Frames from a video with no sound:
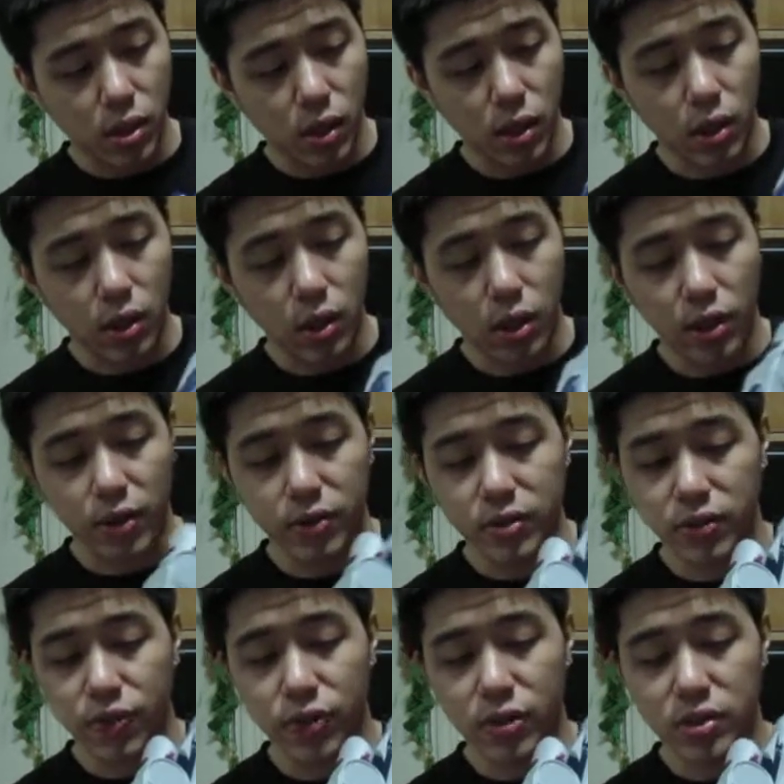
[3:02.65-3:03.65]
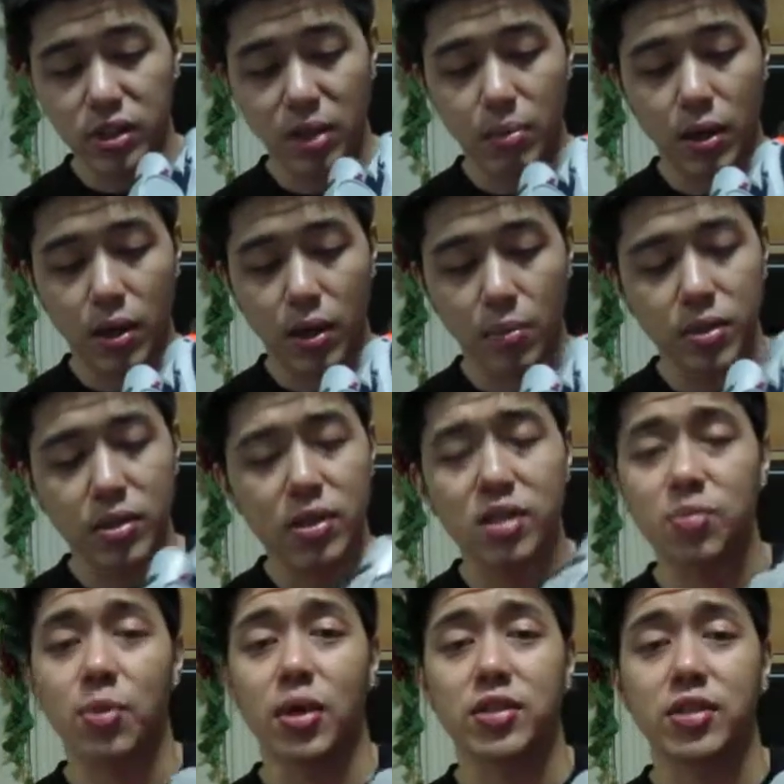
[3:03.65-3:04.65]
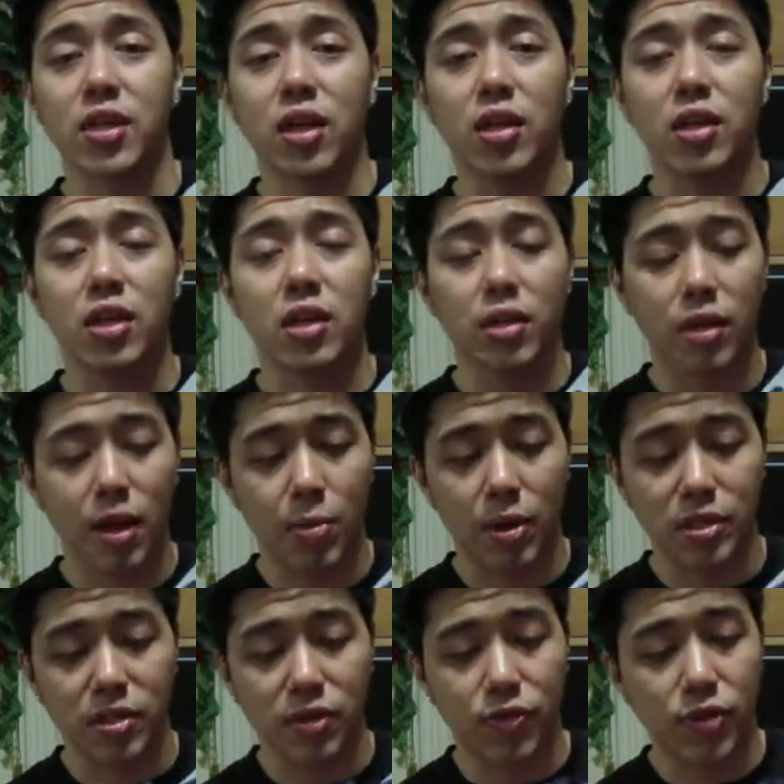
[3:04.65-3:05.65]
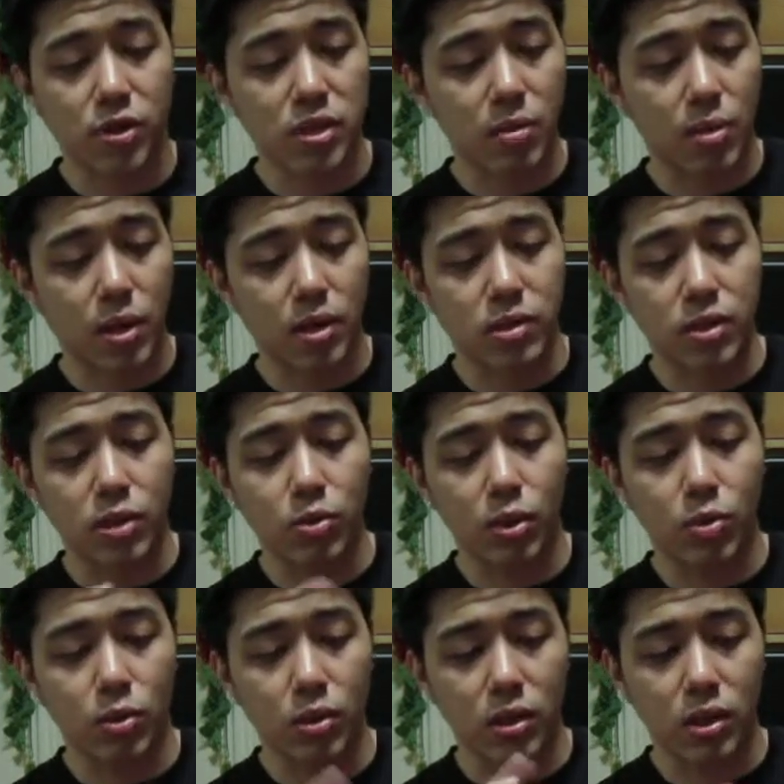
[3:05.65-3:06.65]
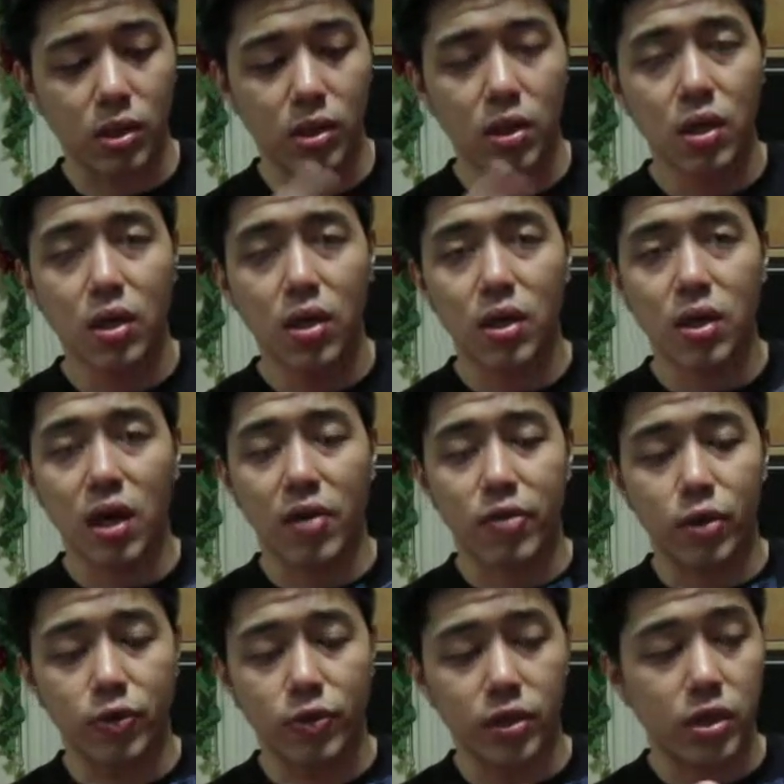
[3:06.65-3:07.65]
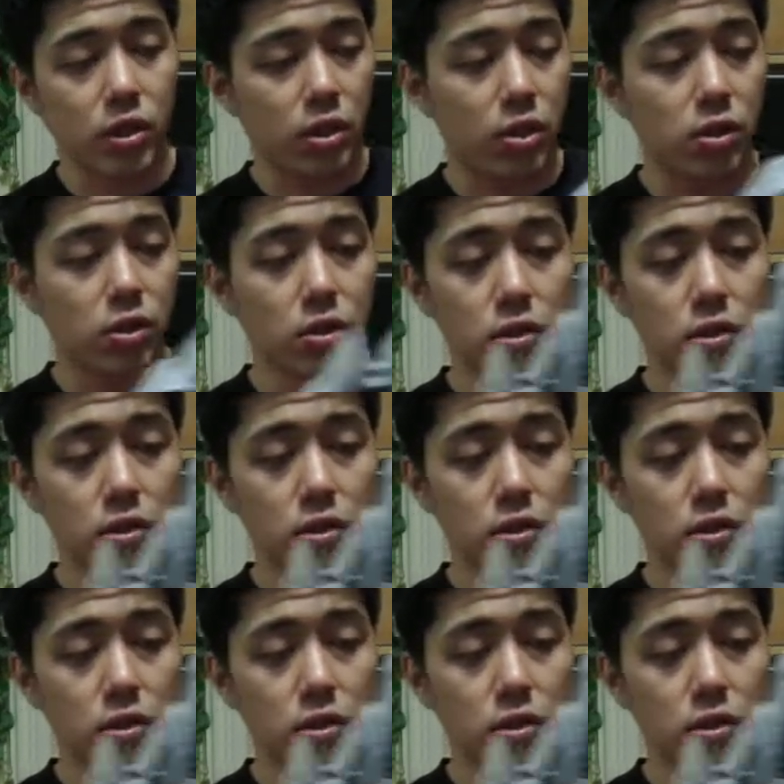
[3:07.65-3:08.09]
It's the first time, I mean this is my second Eagle Eye, but it's the first time I see one with the cover over here.